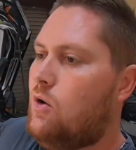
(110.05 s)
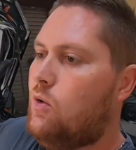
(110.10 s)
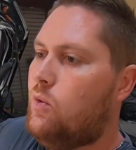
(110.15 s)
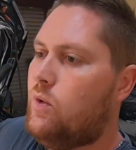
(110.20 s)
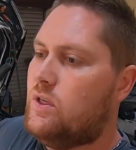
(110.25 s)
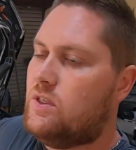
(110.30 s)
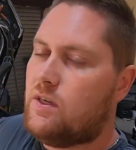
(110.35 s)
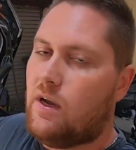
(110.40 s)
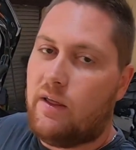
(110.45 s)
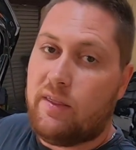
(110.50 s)

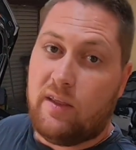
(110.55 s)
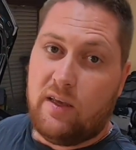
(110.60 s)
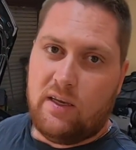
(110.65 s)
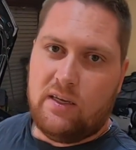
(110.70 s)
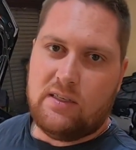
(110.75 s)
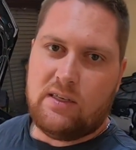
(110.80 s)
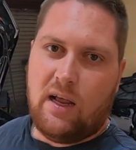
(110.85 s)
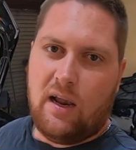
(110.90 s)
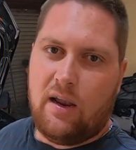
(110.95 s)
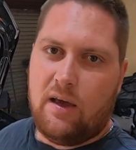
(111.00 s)
which I think
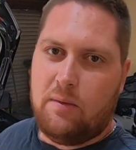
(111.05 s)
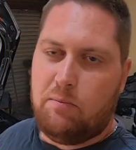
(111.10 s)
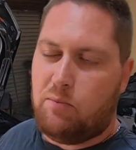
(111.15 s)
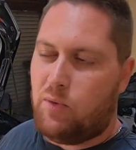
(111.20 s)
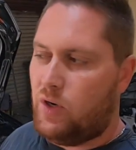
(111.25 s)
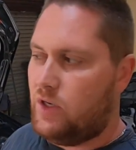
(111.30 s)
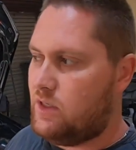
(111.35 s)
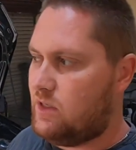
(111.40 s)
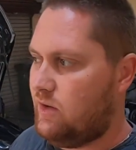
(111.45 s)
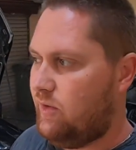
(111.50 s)
is hella
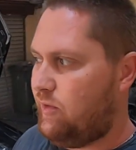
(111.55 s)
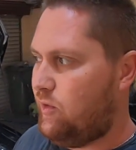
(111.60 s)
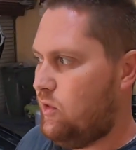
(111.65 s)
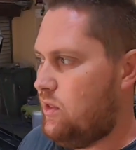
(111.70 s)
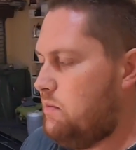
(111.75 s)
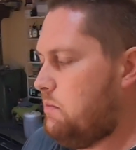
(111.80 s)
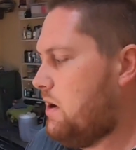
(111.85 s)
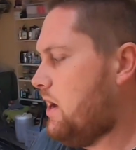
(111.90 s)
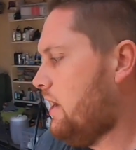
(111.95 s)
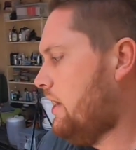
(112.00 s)
impressive for
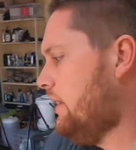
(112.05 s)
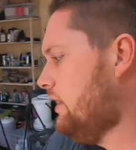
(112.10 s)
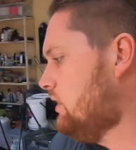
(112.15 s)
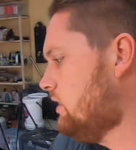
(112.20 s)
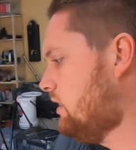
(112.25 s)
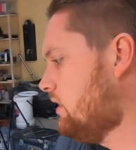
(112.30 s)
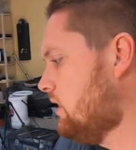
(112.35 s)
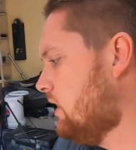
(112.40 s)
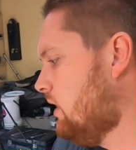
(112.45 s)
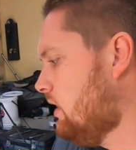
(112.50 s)
the
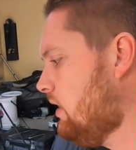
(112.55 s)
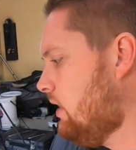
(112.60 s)
mileage.